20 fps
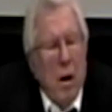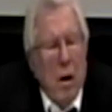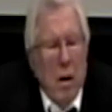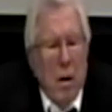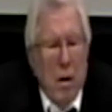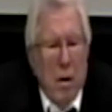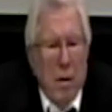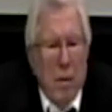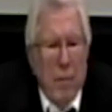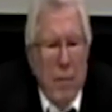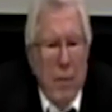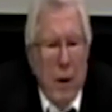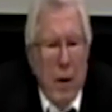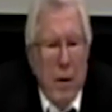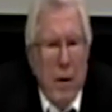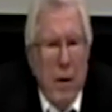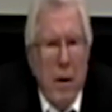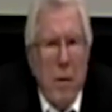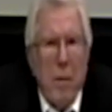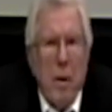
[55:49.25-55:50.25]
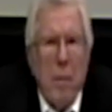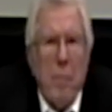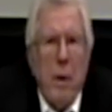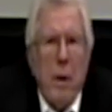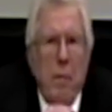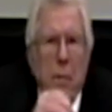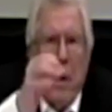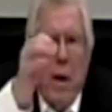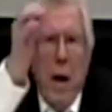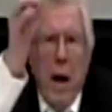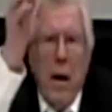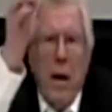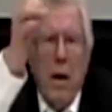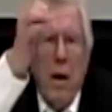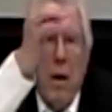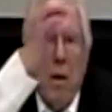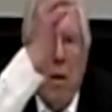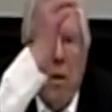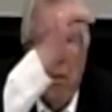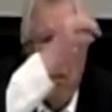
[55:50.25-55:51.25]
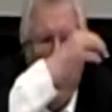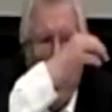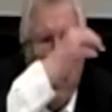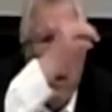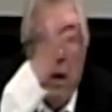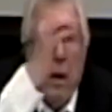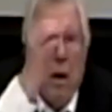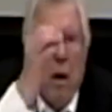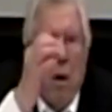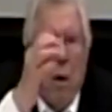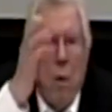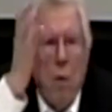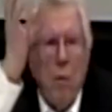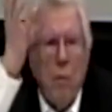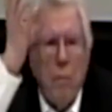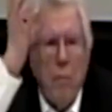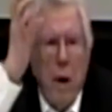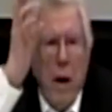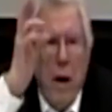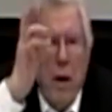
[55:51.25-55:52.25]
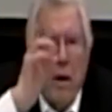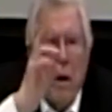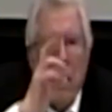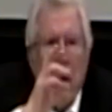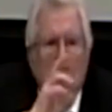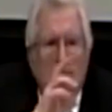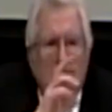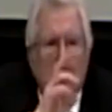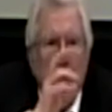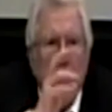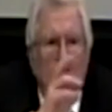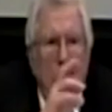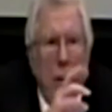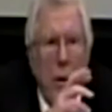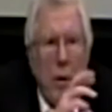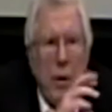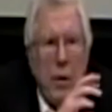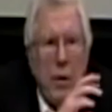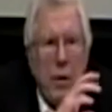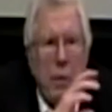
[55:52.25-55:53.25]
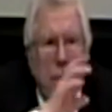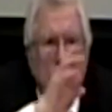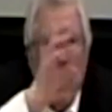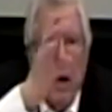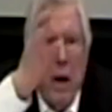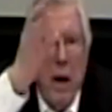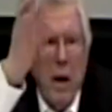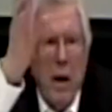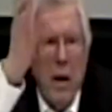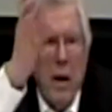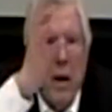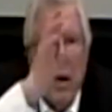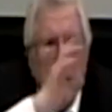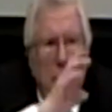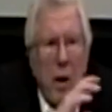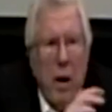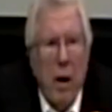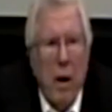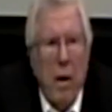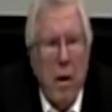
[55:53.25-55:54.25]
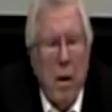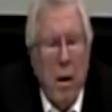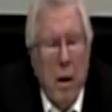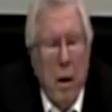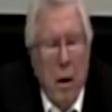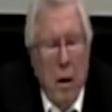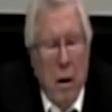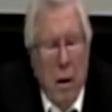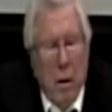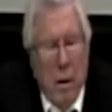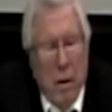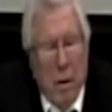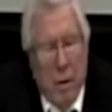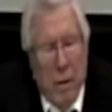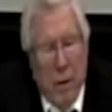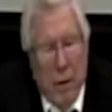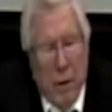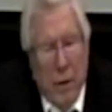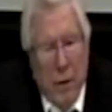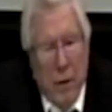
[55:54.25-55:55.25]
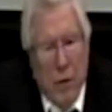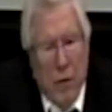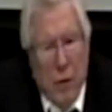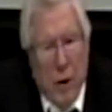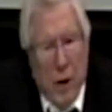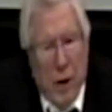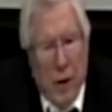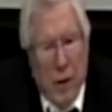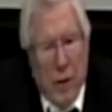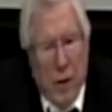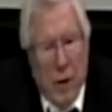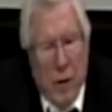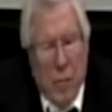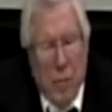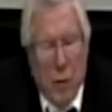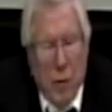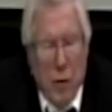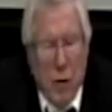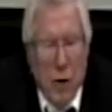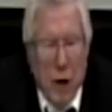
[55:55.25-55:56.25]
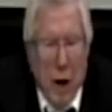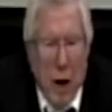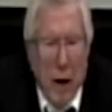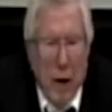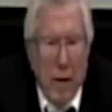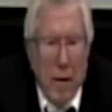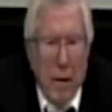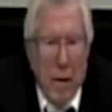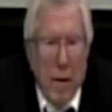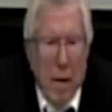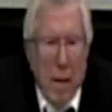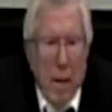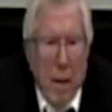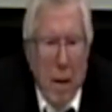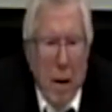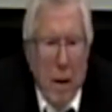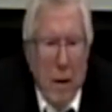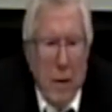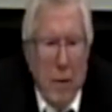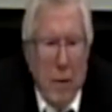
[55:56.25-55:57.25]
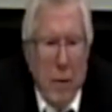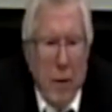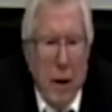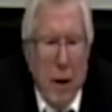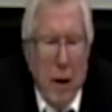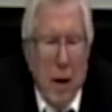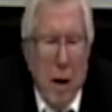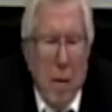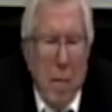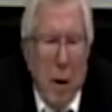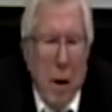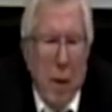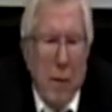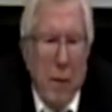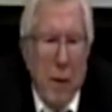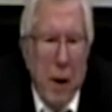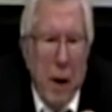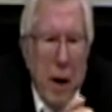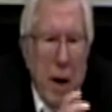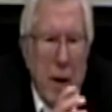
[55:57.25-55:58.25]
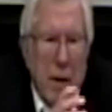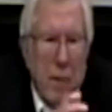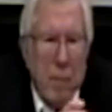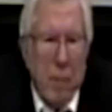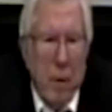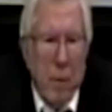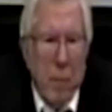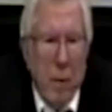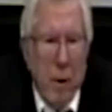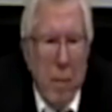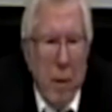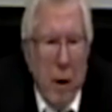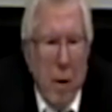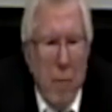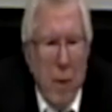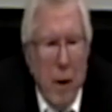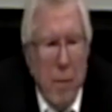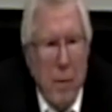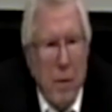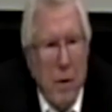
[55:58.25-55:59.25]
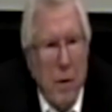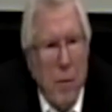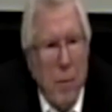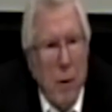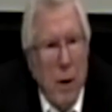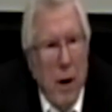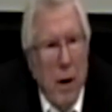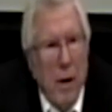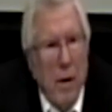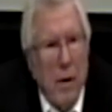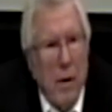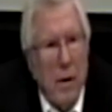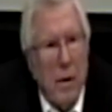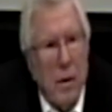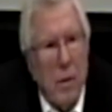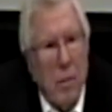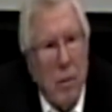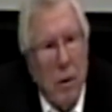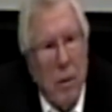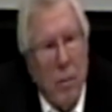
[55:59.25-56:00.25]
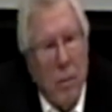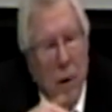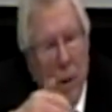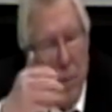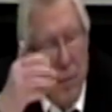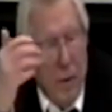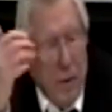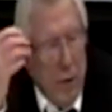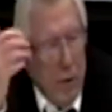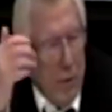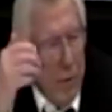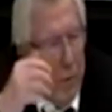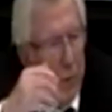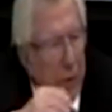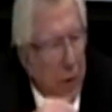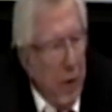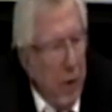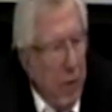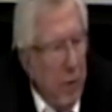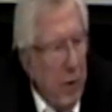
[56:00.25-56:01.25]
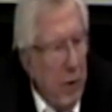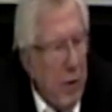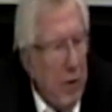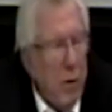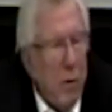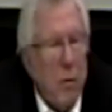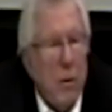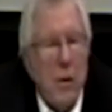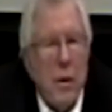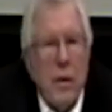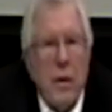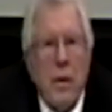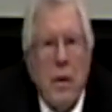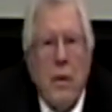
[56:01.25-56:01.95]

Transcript: Um, and there were people hanging already, old men and little boys were hanging there uh, on the trees in the moonshine. And so they came out and they asked me where my weapons were. And I said, well, the weapons are over there with the soldiers.